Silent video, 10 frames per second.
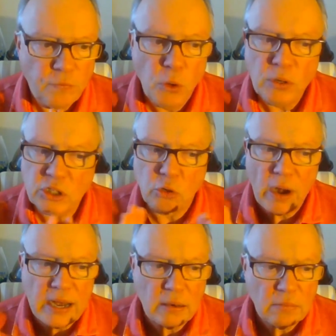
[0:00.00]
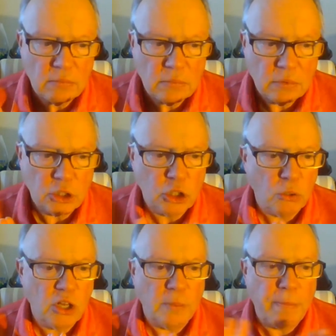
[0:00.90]
Food is great. The
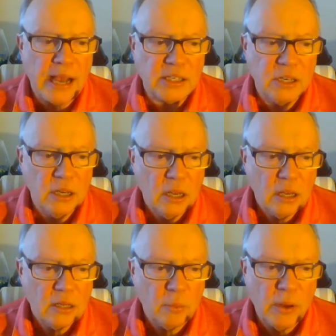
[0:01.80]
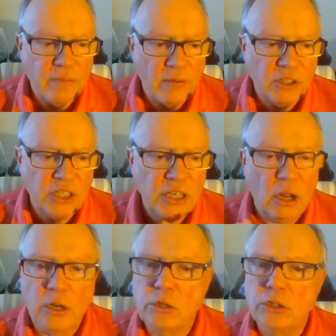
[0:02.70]
shows are the best that we've ever
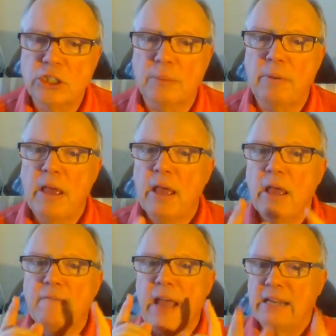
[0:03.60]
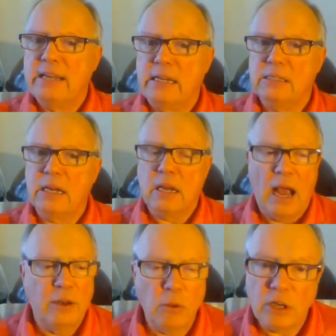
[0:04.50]
seen on a cruise ship fantastic.
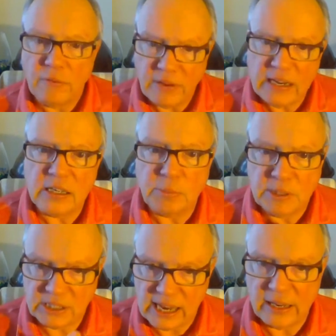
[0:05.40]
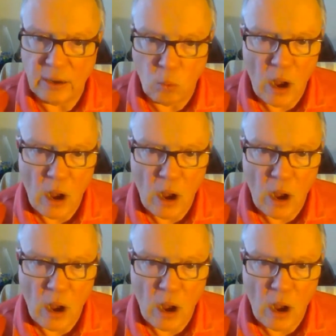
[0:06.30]
I know the Divina has been sailing a